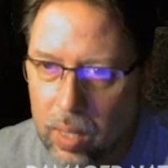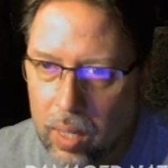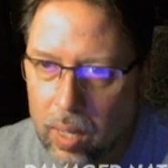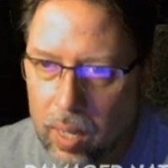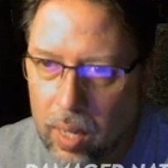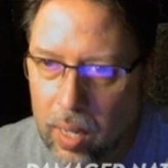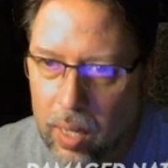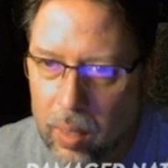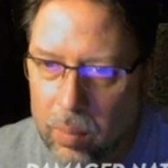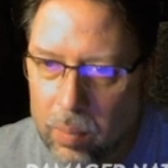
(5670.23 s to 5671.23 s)

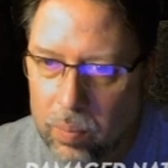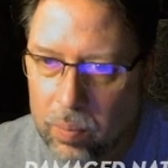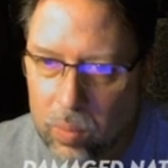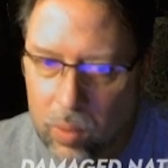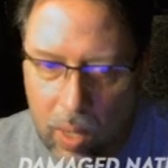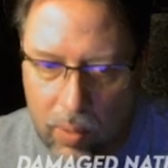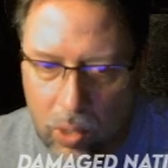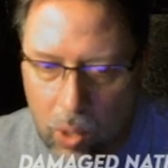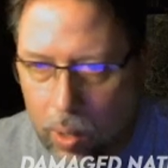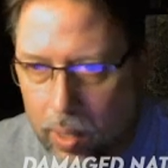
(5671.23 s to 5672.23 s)
You have a
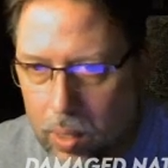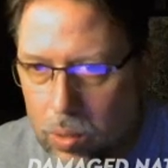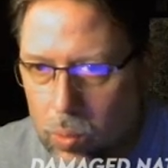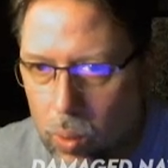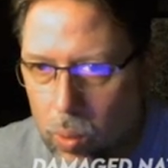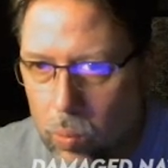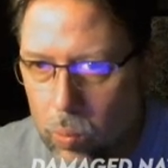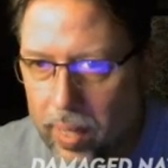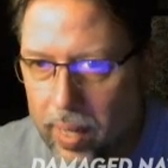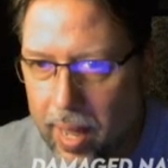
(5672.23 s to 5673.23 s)
targeting drone we can
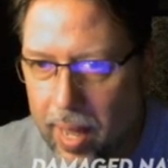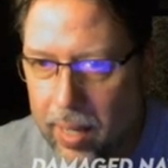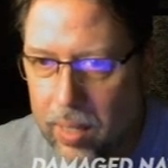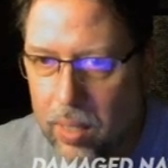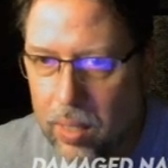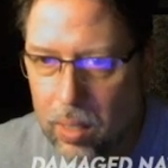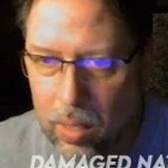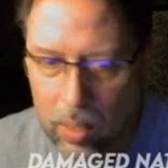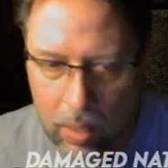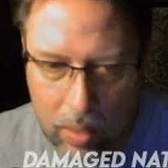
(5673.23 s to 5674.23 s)
add,
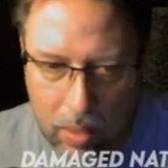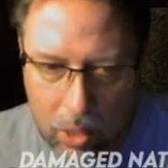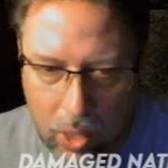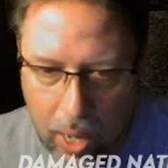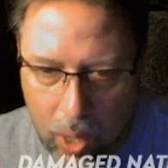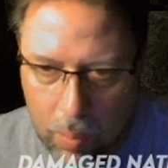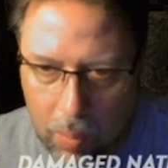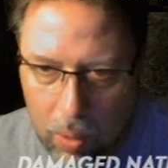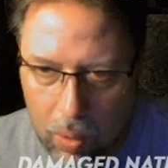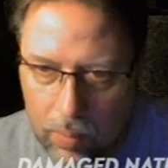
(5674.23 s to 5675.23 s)
the Shadow Maul,